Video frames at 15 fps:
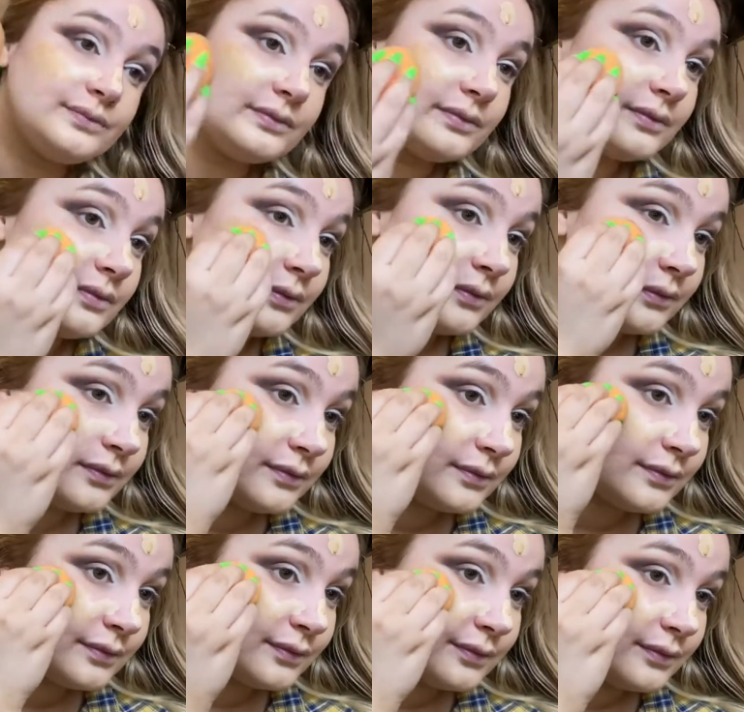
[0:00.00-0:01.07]

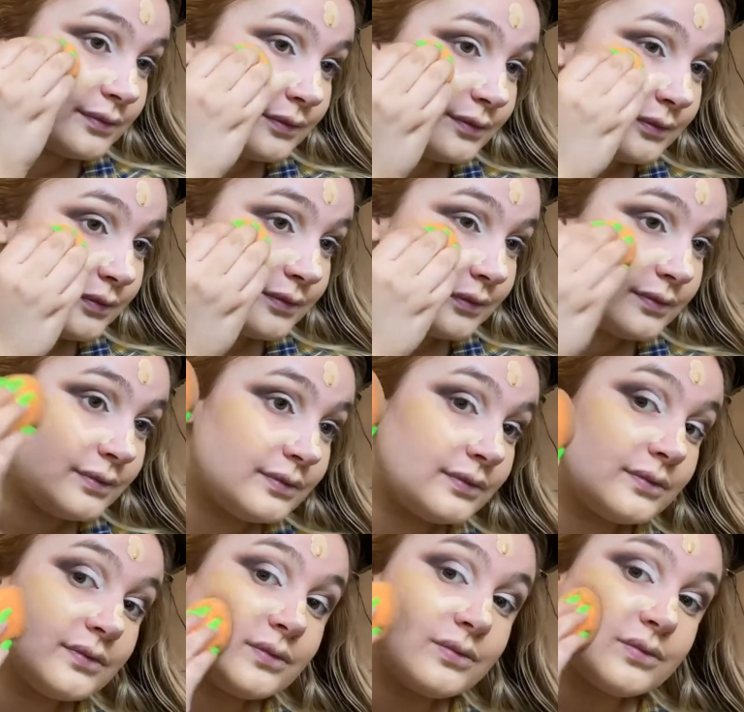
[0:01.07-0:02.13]

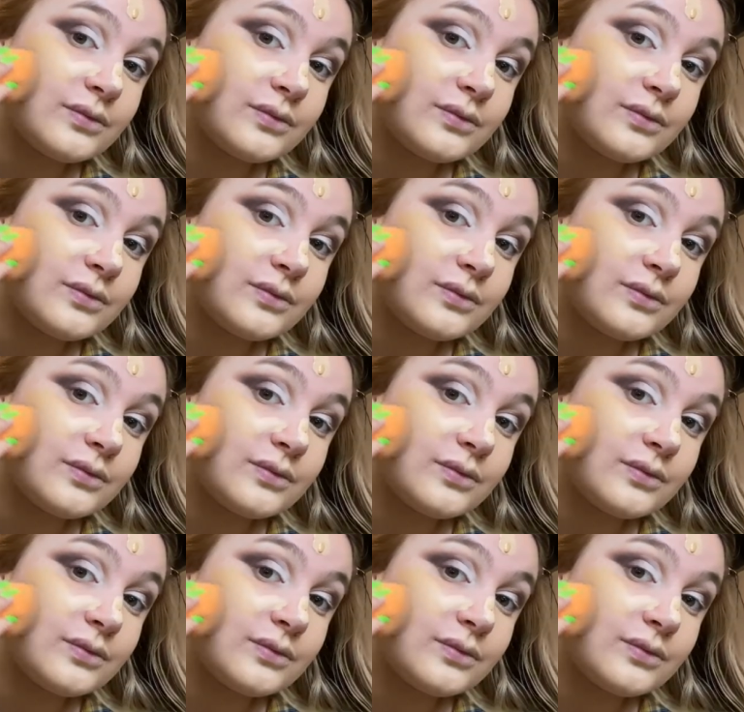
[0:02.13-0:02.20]
(no one is talking)